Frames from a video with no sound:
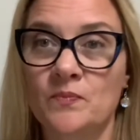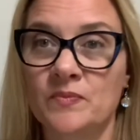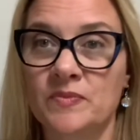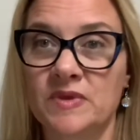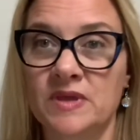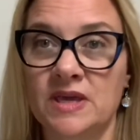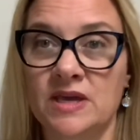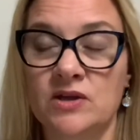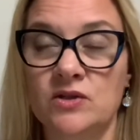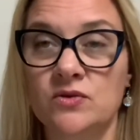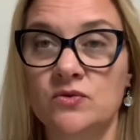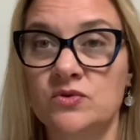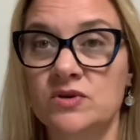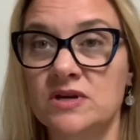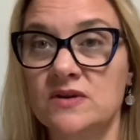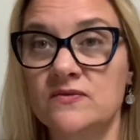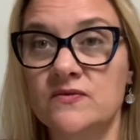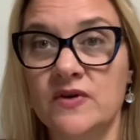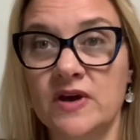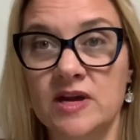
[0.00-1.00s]

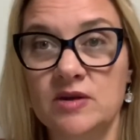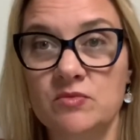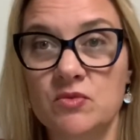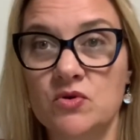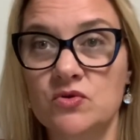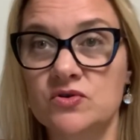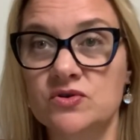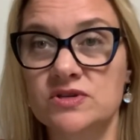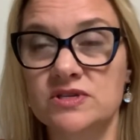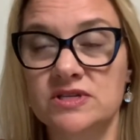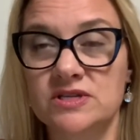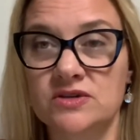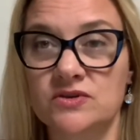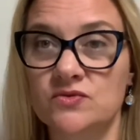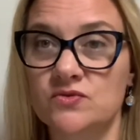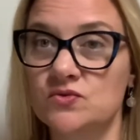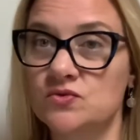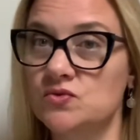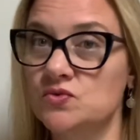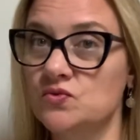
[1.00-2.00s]
including fine motor
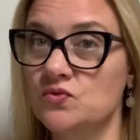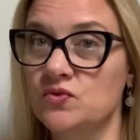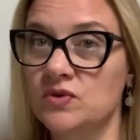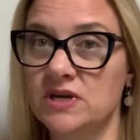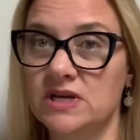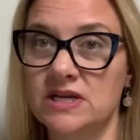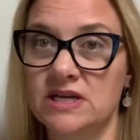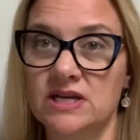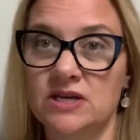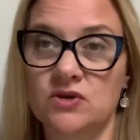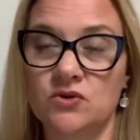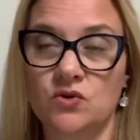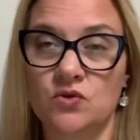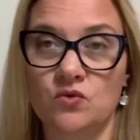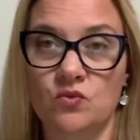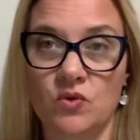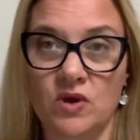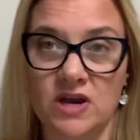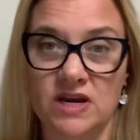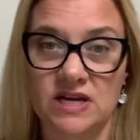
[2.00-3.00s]
skills, reading or
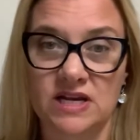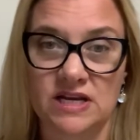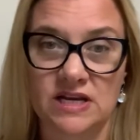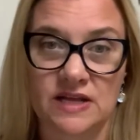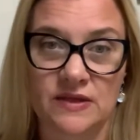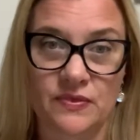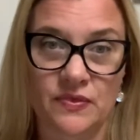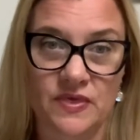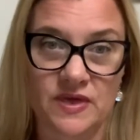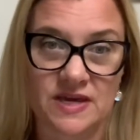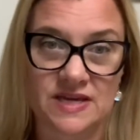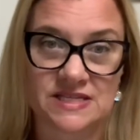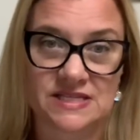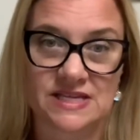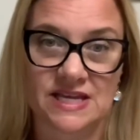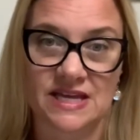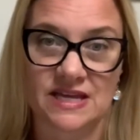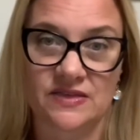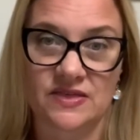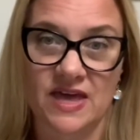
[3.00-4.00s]
writing, and things
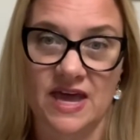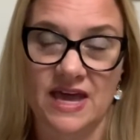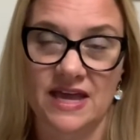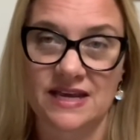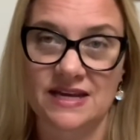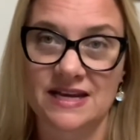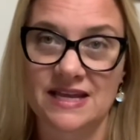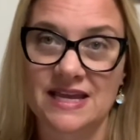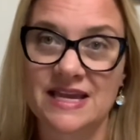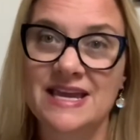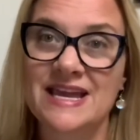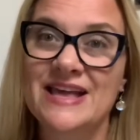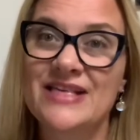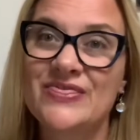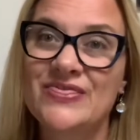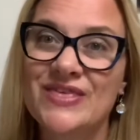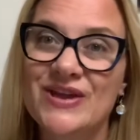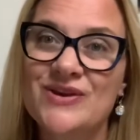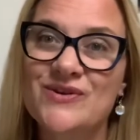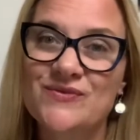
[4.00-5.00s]
like that.
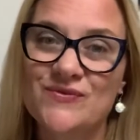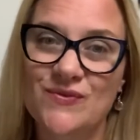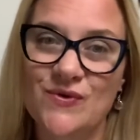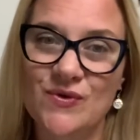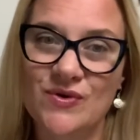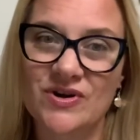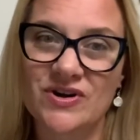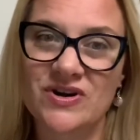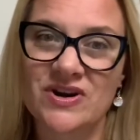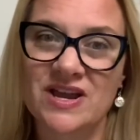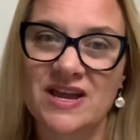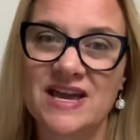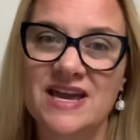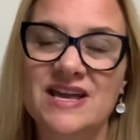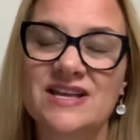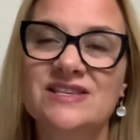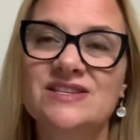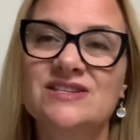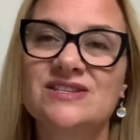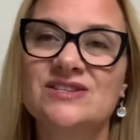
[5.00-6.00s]
Therefore,
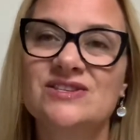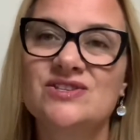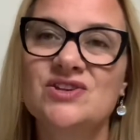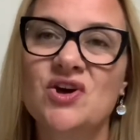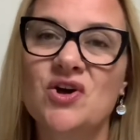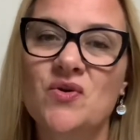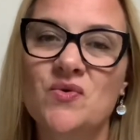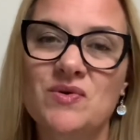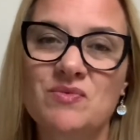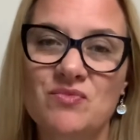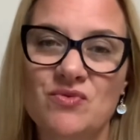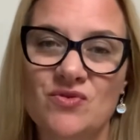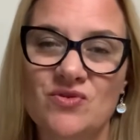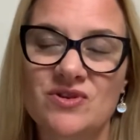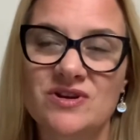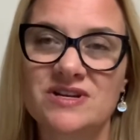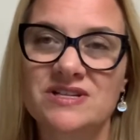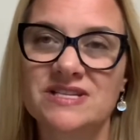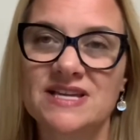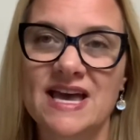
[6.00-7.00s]
it's so
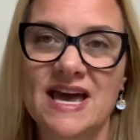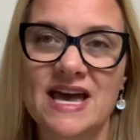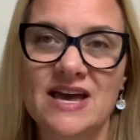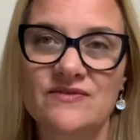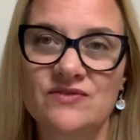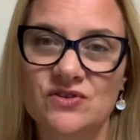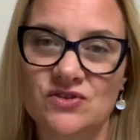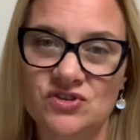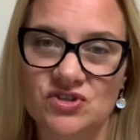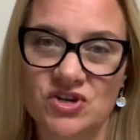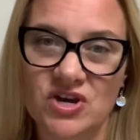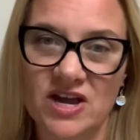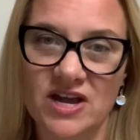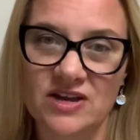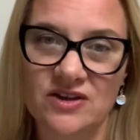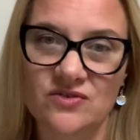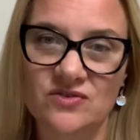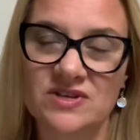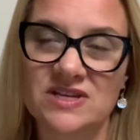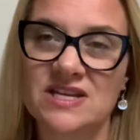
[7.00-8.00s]
important to have your
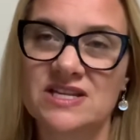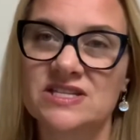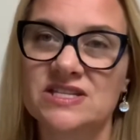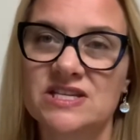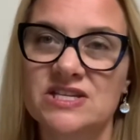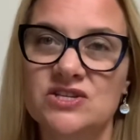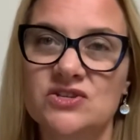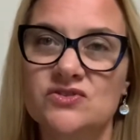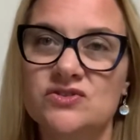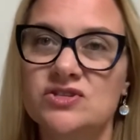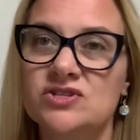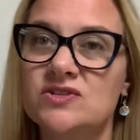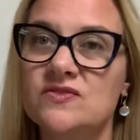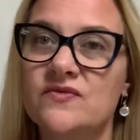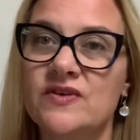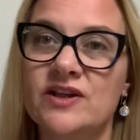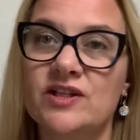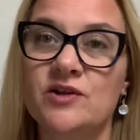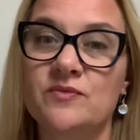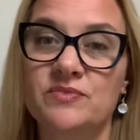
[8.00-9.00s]
child continue to
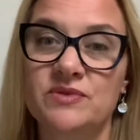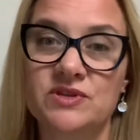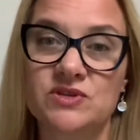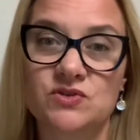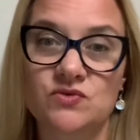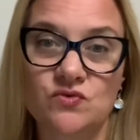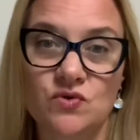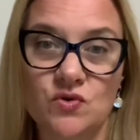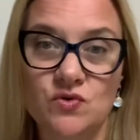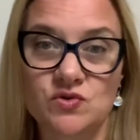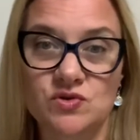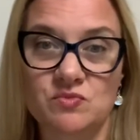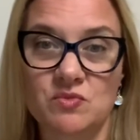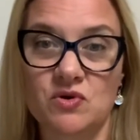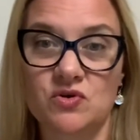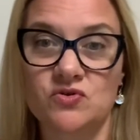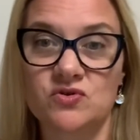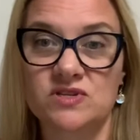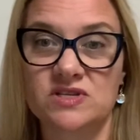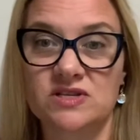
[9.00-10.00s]
develop these gross
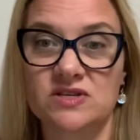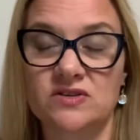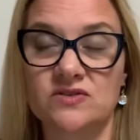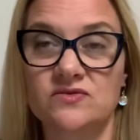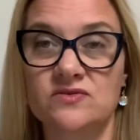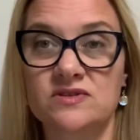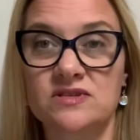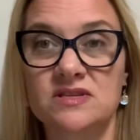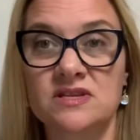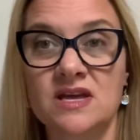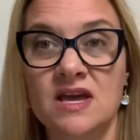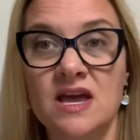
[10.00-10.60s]
motor skills